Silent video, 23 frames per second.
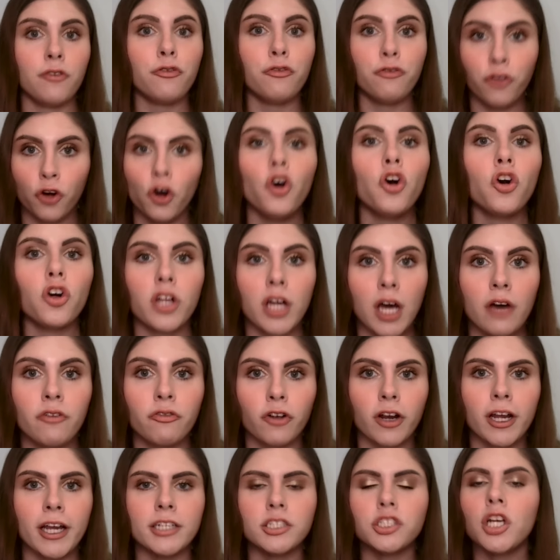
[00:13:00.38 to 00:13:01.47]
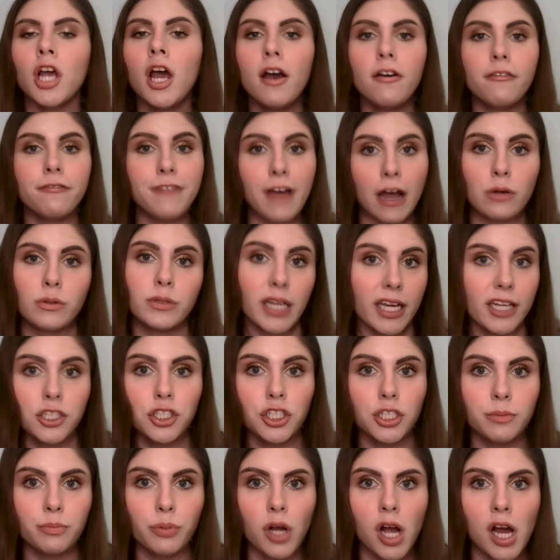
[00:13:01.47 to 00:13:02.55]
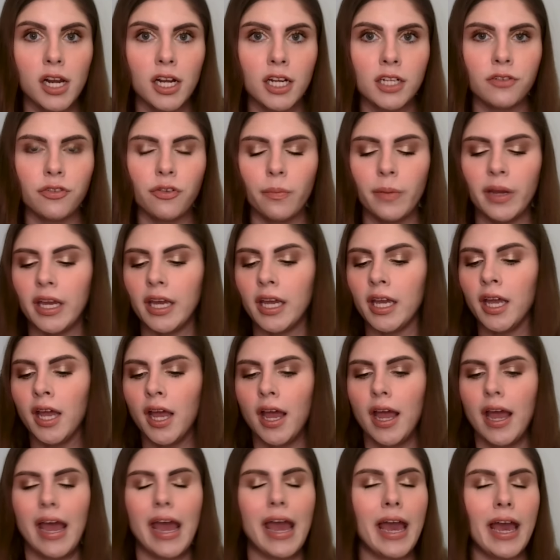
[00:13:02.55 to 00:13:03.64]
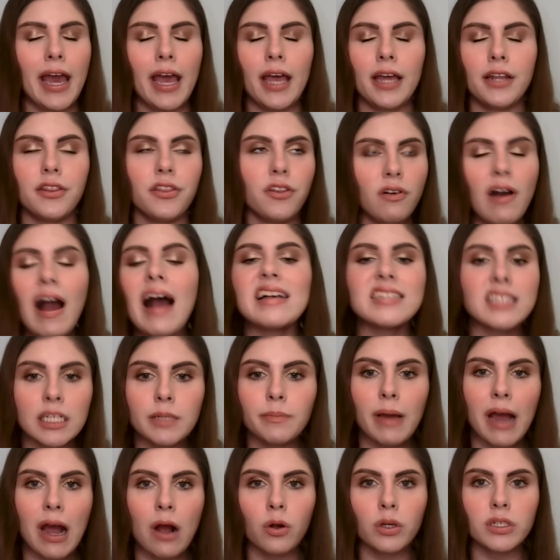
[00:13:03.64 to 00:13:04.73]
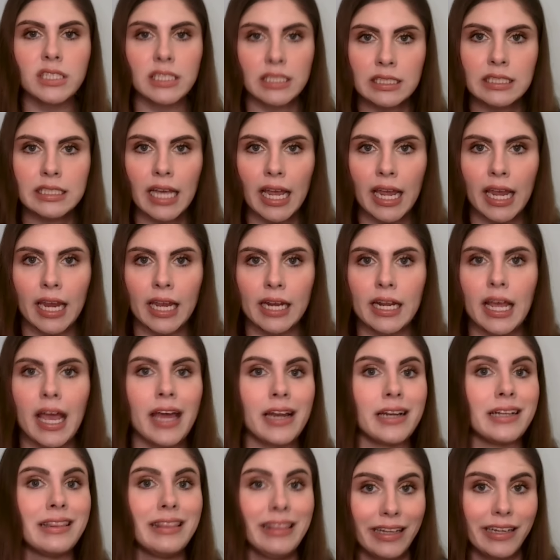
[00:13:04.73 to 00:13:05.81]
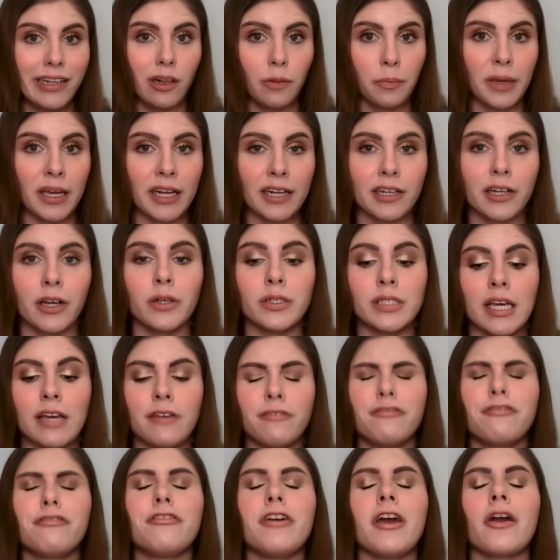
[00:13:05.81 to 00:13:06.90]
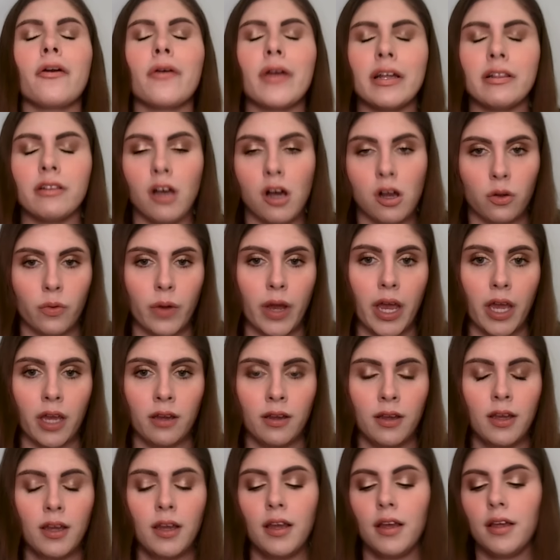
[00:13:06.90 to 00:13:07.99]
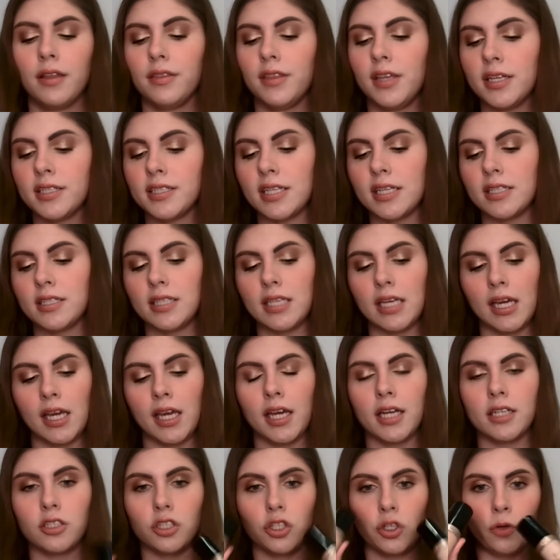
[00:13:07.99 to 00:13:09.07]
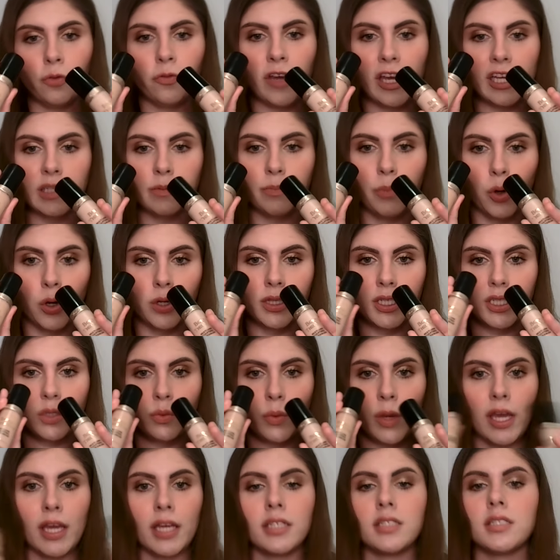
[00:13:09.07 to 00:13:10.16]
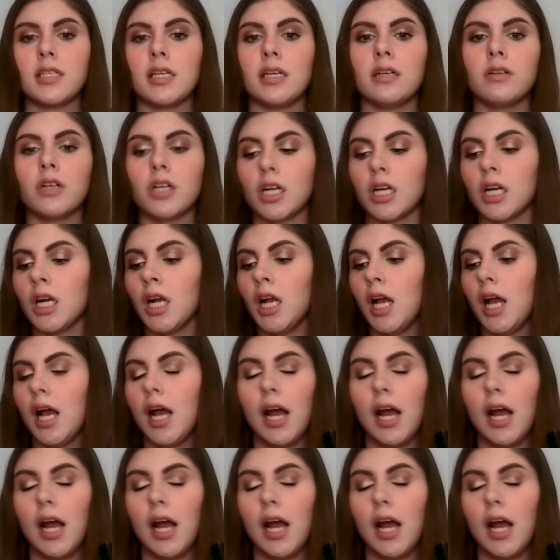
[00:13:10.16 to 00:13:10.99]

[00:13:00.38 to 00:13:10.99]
full coverage foundation product for me. And the lasting power is insane, and a little bit goes a very long way. This is the Too Faced Born This Way Concealer.